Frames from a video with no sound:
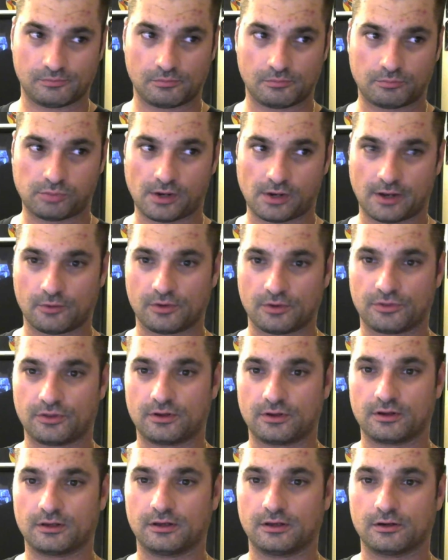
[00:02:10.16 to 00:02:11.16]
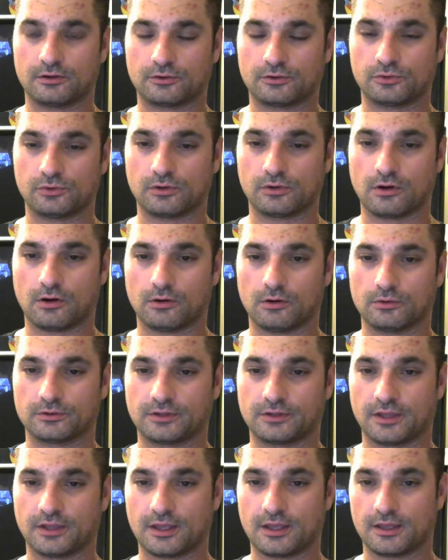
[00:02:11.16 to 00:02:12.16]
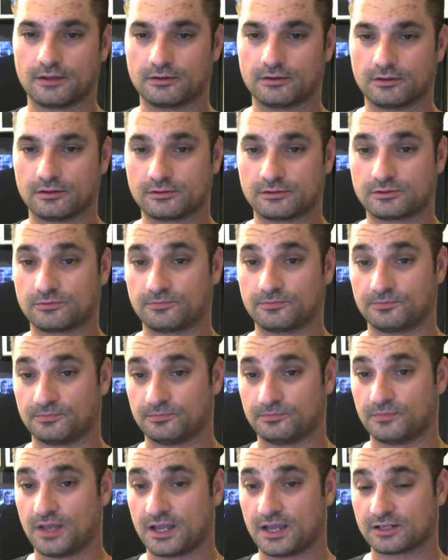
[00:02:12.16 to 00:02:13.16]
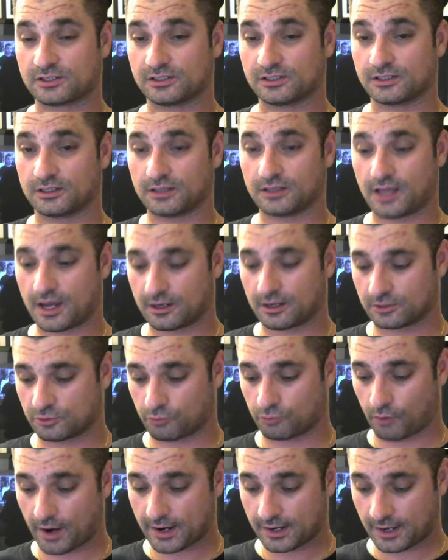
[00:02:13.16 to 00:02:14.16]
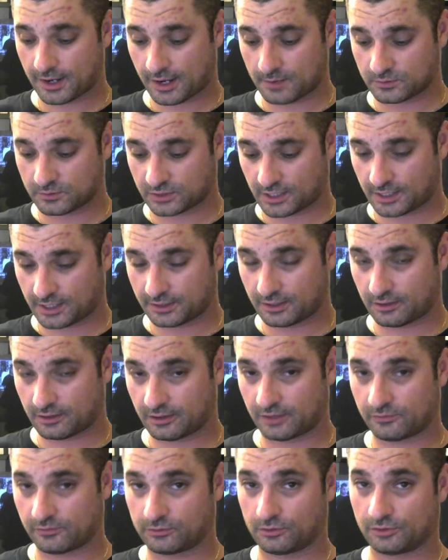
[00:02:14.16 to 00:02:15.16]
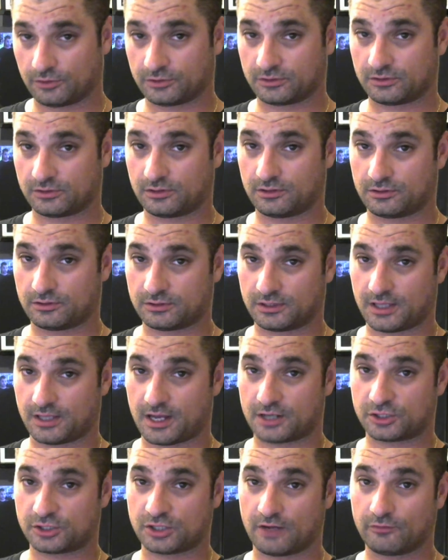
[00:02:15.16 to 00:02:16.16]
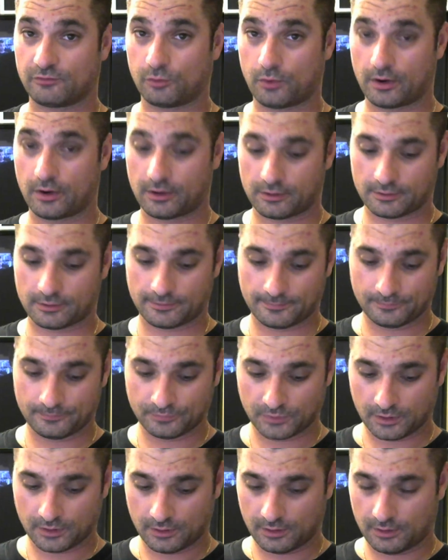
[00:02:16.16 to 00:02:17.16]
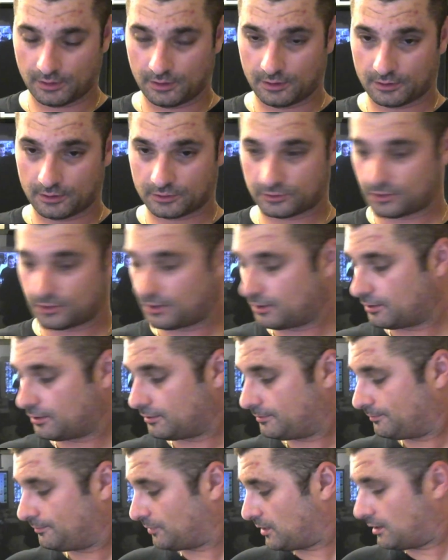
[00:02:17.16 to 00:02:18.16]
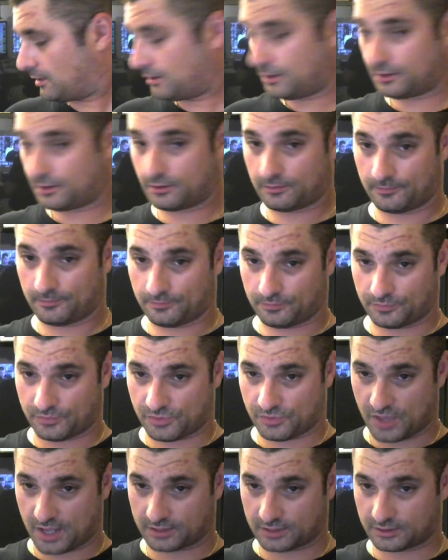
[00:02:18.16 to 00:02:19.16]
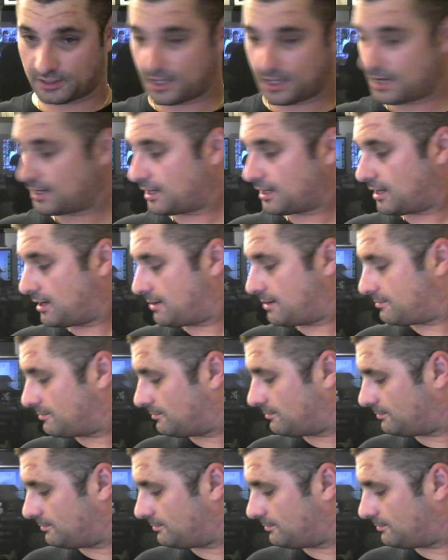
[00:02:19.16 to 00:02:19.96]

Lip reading: probably within a year or two ago, that there's actually a lot of great games on there, even though there's a lot of shovelware. So that's that game.